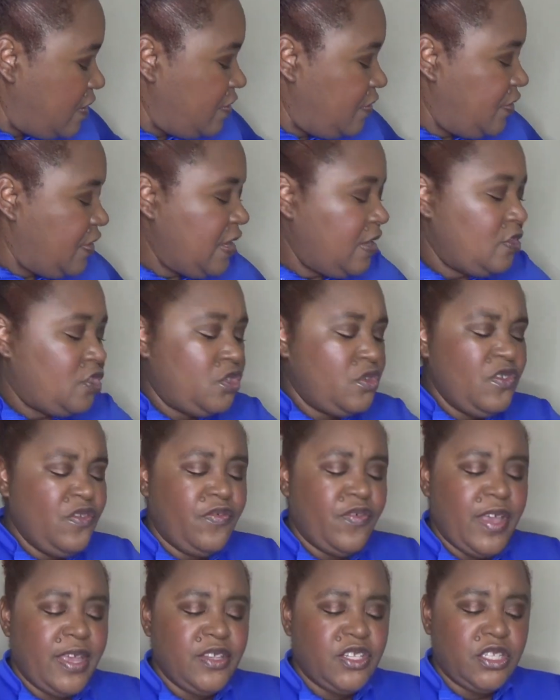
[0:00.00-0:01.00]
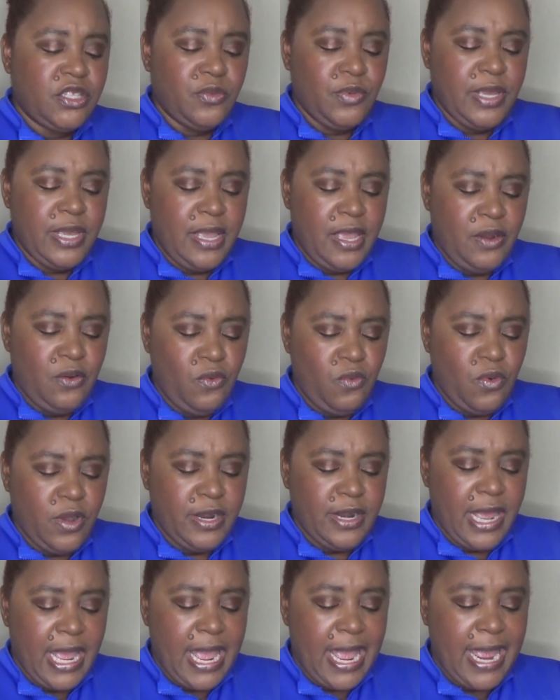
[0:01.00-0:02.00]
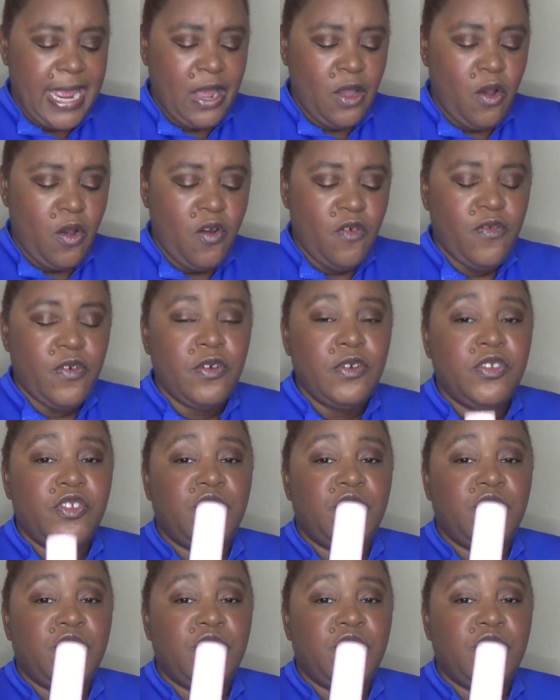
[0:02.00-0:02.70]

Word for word: the Too Faced 3-in-1 Hangover